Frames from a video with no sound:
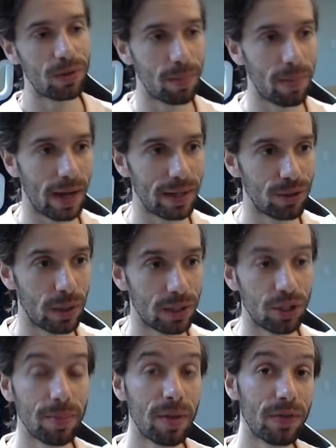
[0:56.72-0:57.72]
to remind you, I
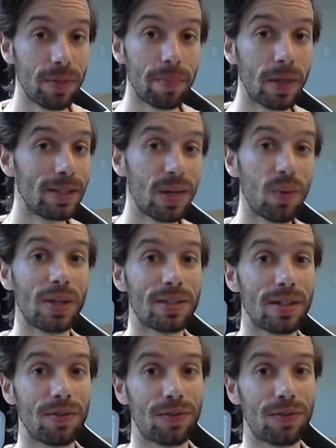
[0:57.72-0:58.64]
stream every Monday, Wednesday,